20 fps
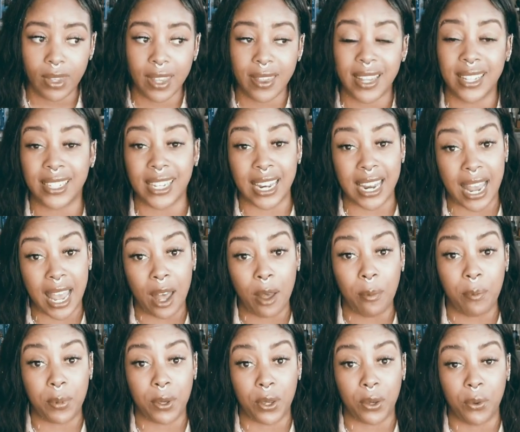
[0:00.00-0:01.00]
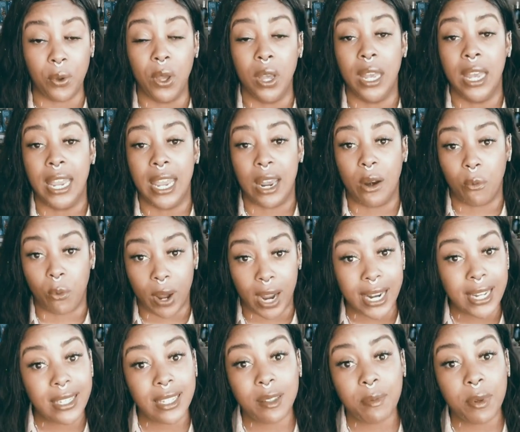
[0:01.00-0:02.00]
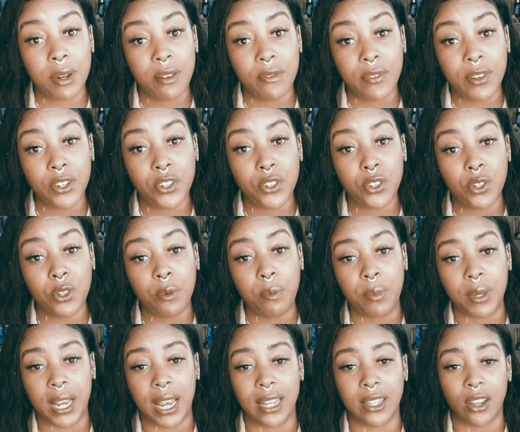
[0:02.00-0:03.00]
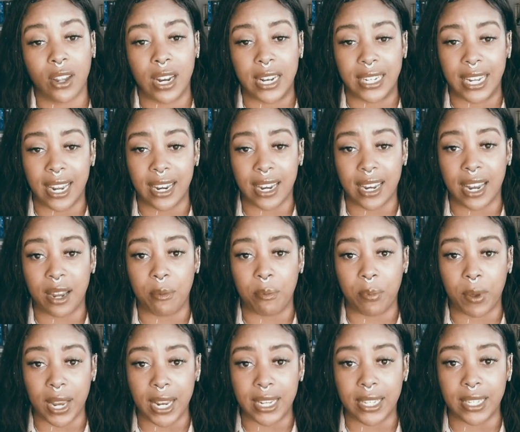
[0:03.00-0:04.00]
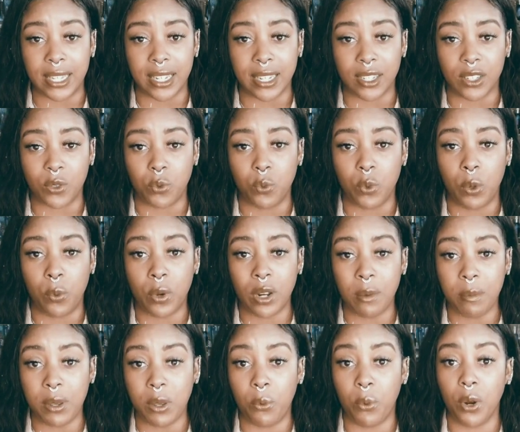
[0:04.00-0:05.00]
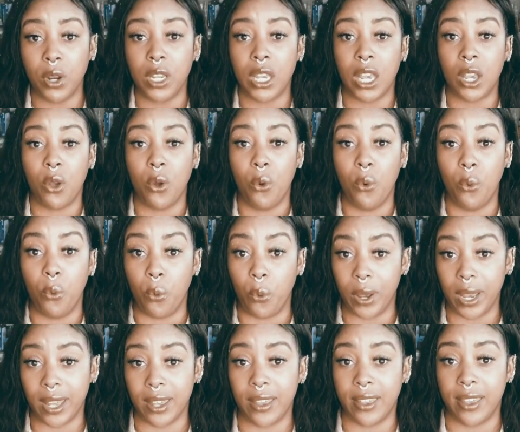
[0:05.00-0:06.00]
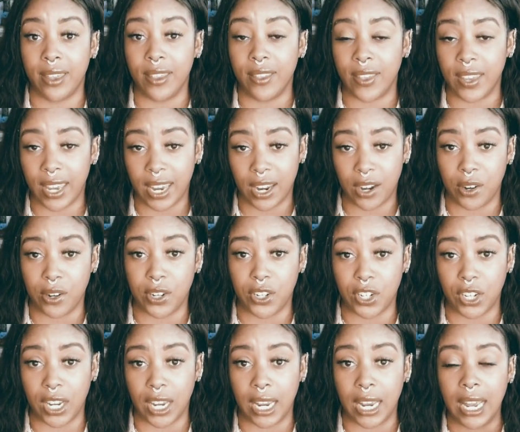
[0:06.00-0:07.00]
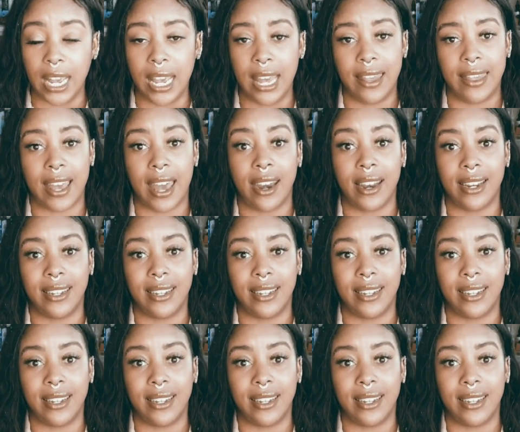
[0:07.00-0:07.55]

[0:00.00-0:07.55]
this can help you. And why is this beneficial? Because on a day-to-day basis, we want to be working with the energy that